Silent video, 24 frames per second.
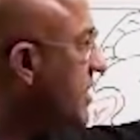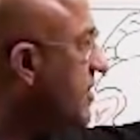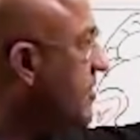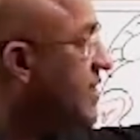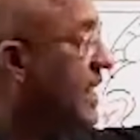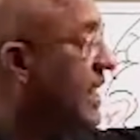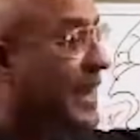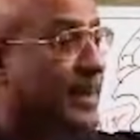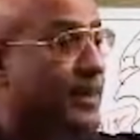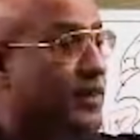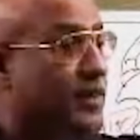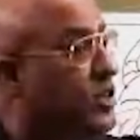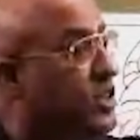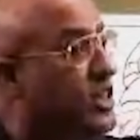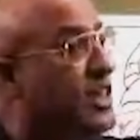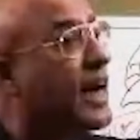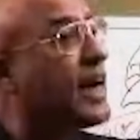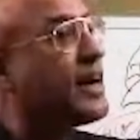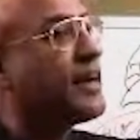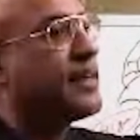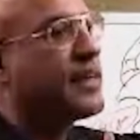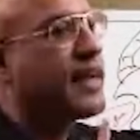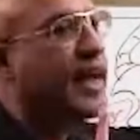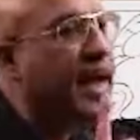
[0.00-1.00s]
and secondary
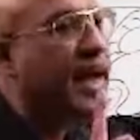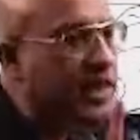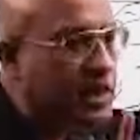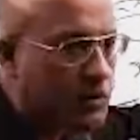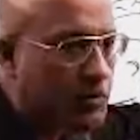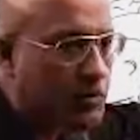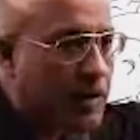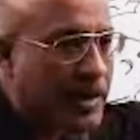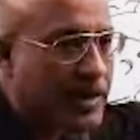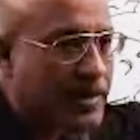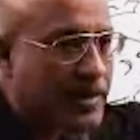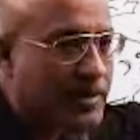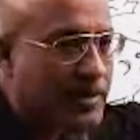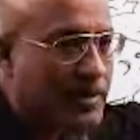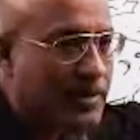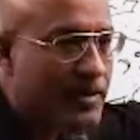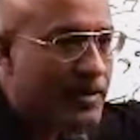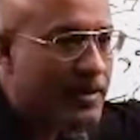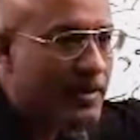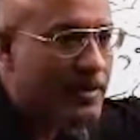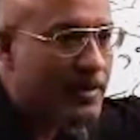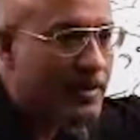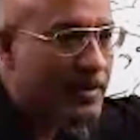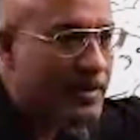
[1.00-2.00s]
attachment.
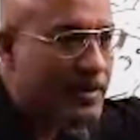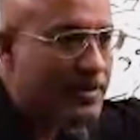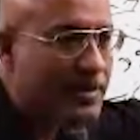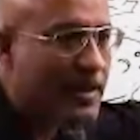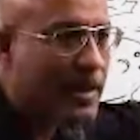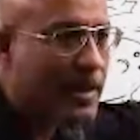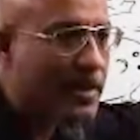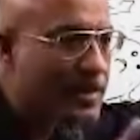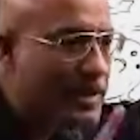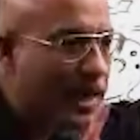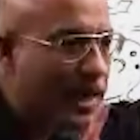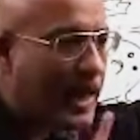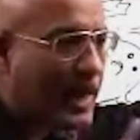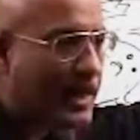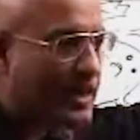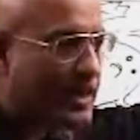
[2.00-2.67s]
The real